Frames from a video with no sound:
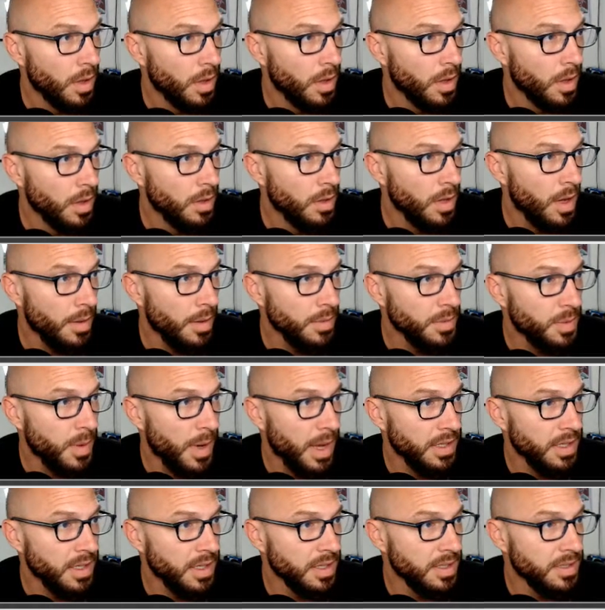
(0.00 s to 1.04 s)
Top
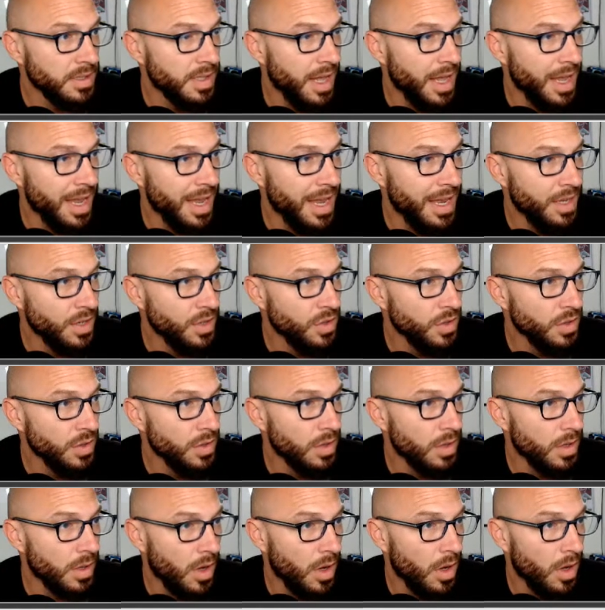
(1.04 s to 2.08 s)
spot gets the angel.
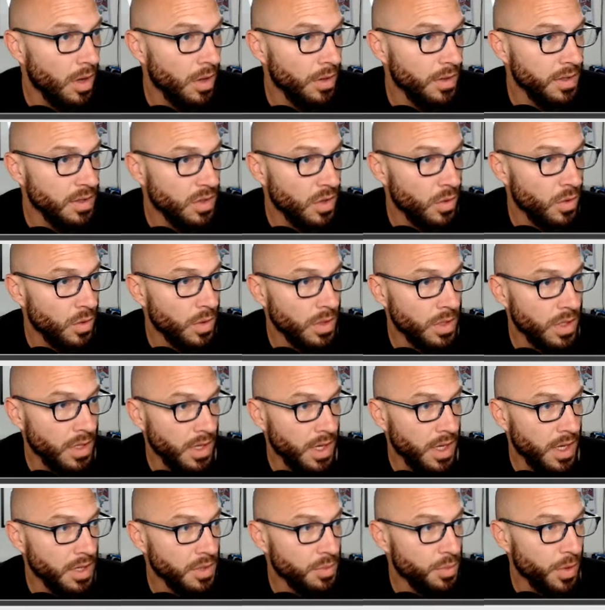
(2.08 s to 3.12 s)
All these go into
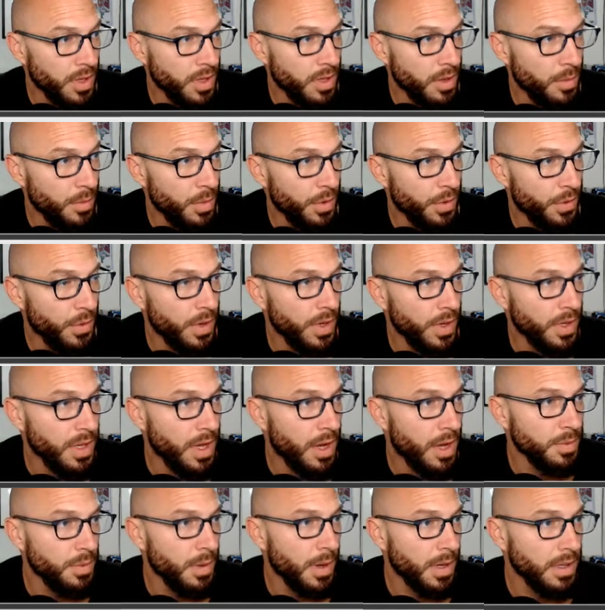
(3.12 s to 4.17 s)
case break number three.
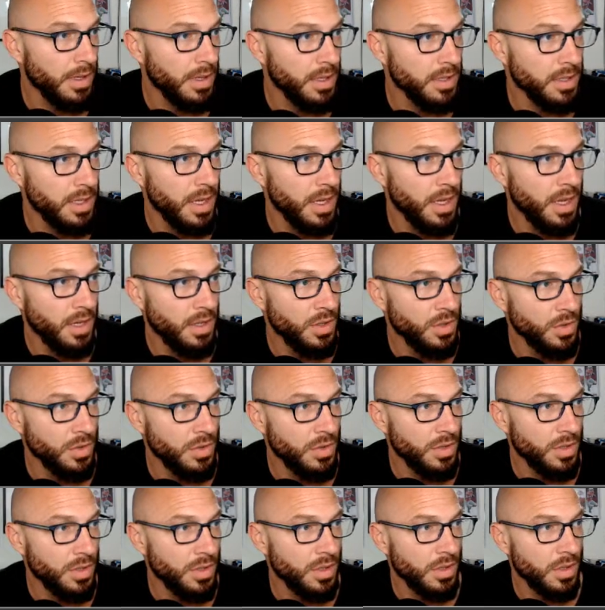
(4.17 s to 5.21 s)
Top spot gets the
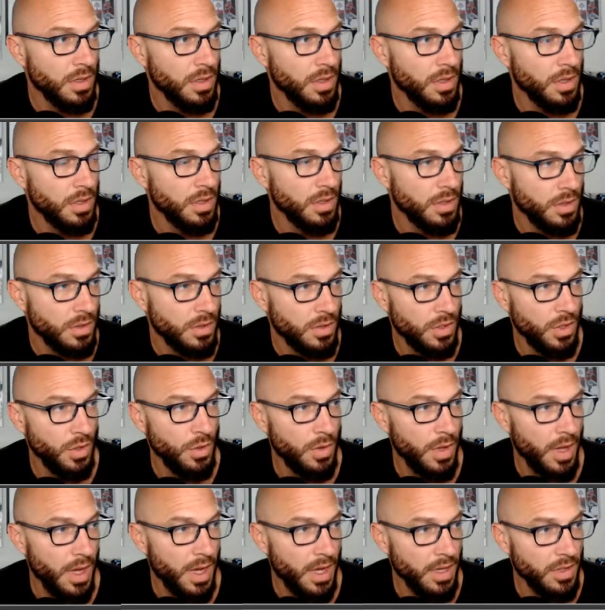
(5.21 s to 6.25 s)
angels, two
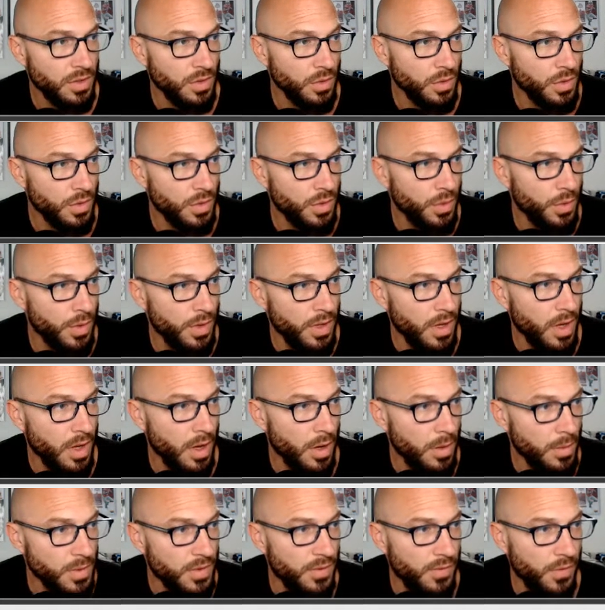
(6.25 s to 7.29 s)
the Astros, three the
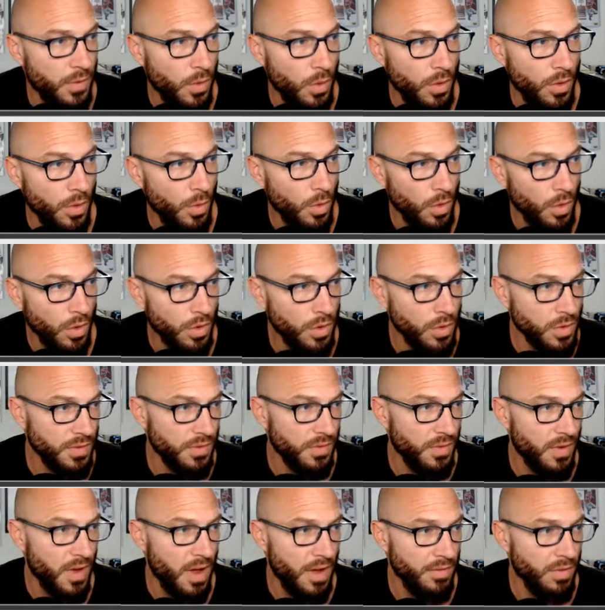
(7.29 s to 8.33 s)
Cubs, four the Orioles,
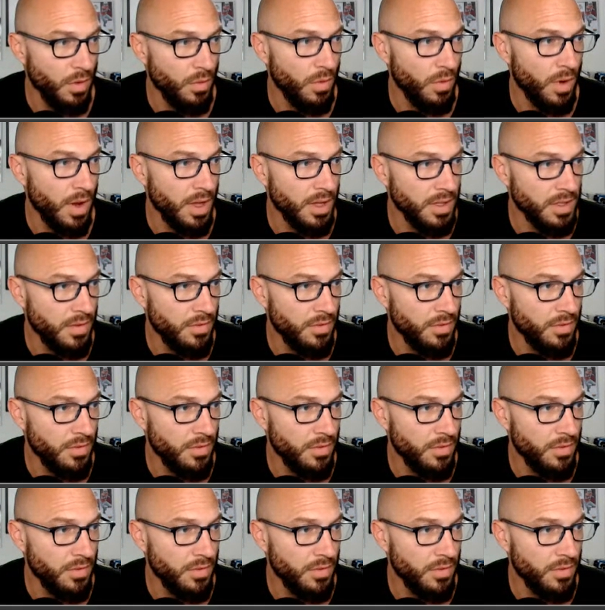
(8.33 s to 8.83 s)
five the Reds.